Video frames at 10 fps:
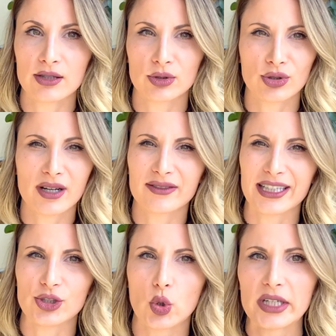There were a lot
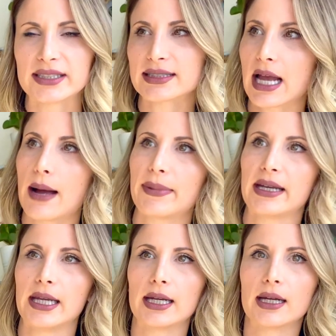of noises
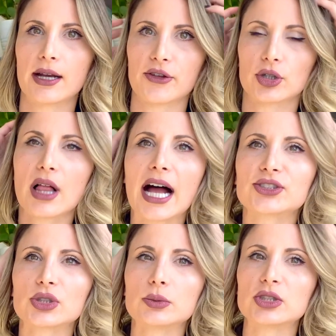happening in other
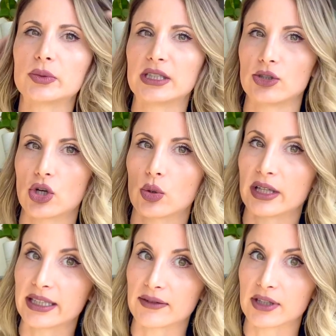classrooms, so we didn't know
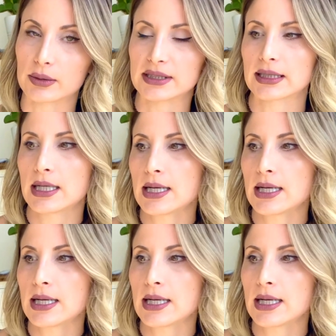if there was,